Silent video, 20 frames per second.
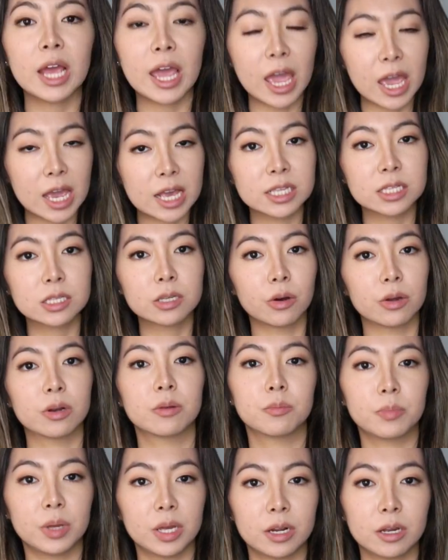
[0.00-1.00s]
has
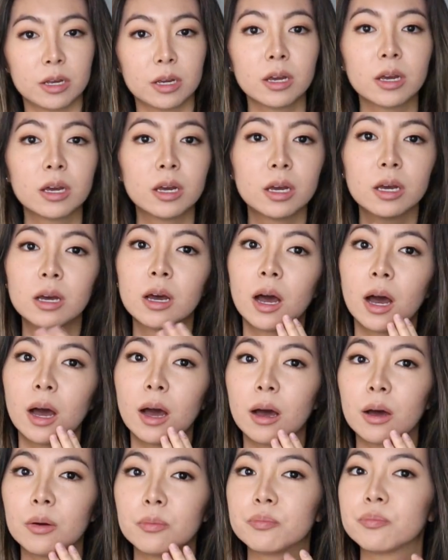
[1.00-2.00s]
gotten better.
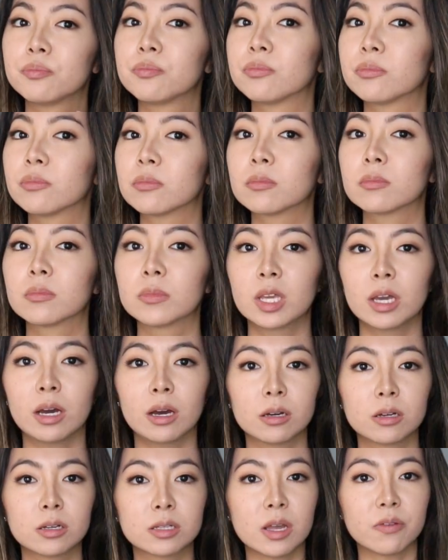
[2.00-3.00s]

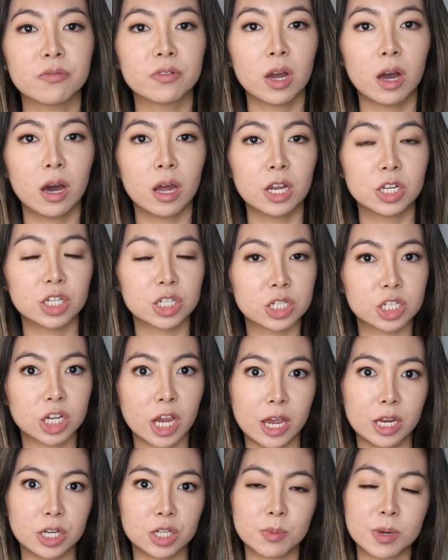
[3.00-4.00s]
Yeah, because I've kind of just
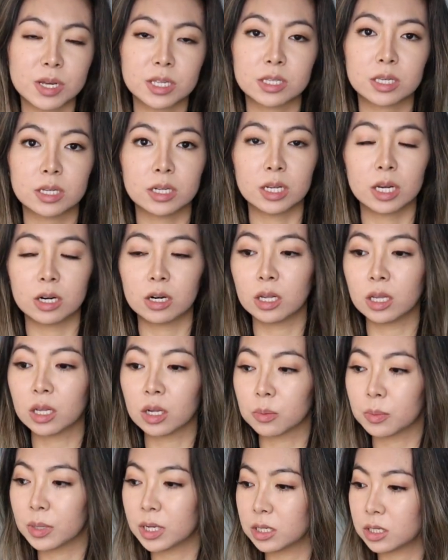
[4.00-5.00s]
changed my skincare a
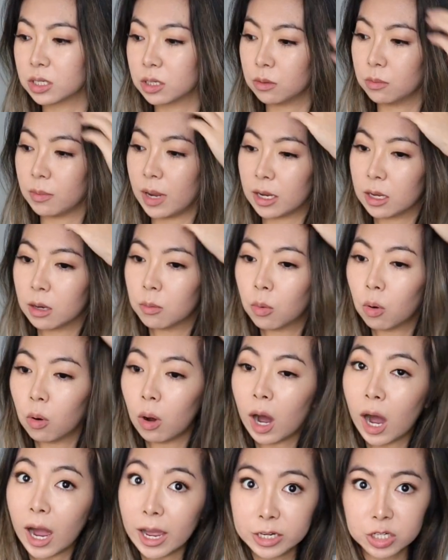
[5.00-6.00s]
little bit to make it more
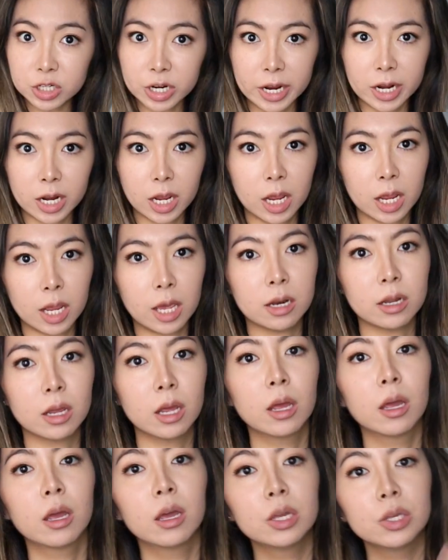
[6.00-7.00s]
hydrating and
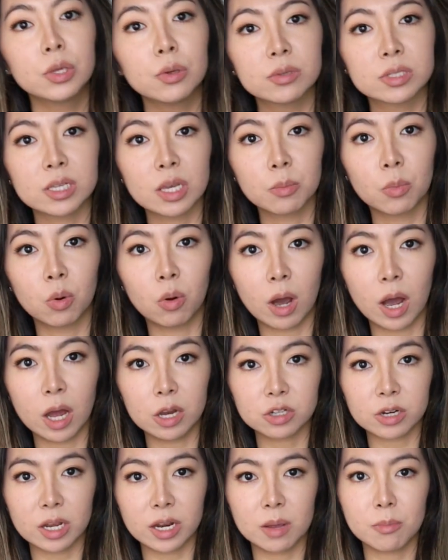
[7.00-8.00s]
using more
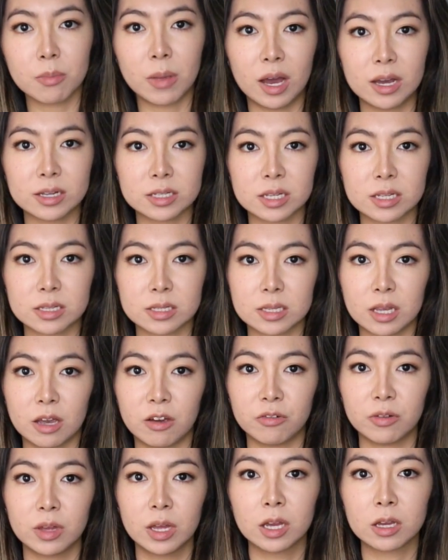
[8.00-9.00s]
hydrating masks and
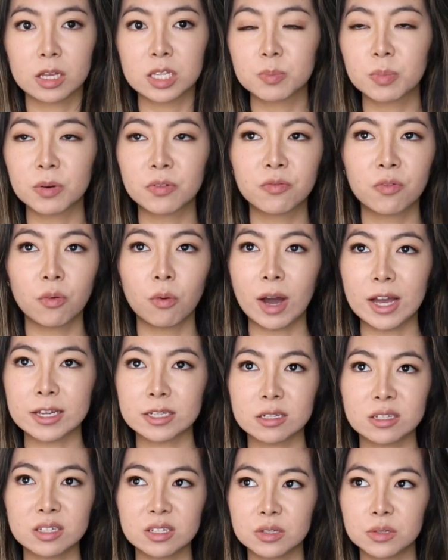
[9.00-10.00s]
stuff, because before I
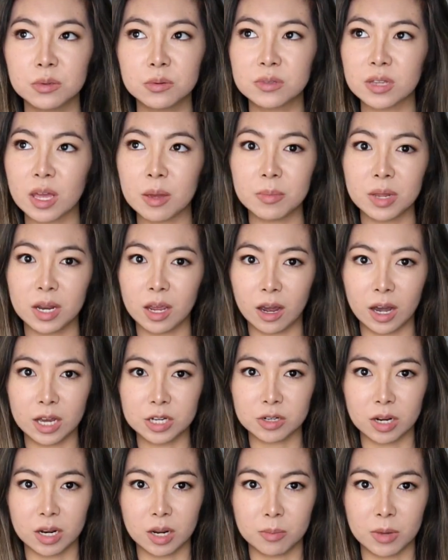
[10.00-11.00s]
didn't use that many
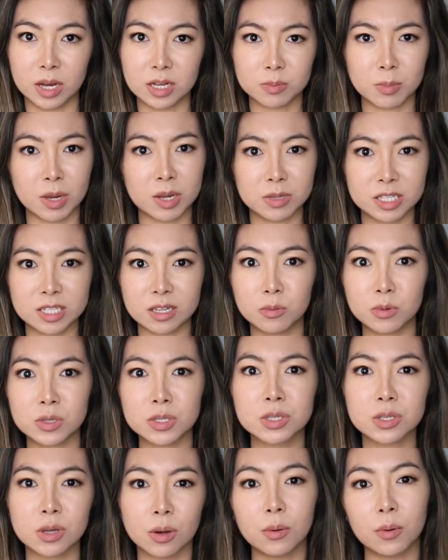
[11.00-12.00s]
hydrating masks. My skin
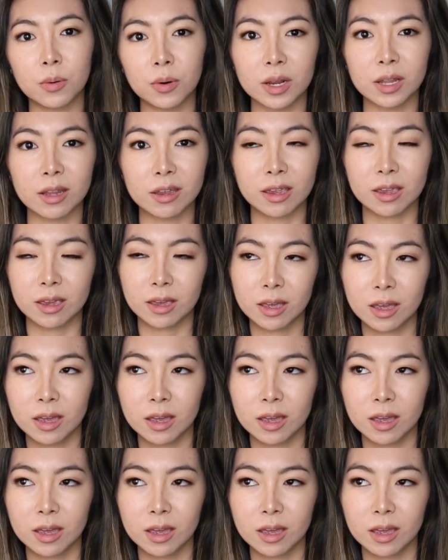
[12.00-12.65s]
was so oily,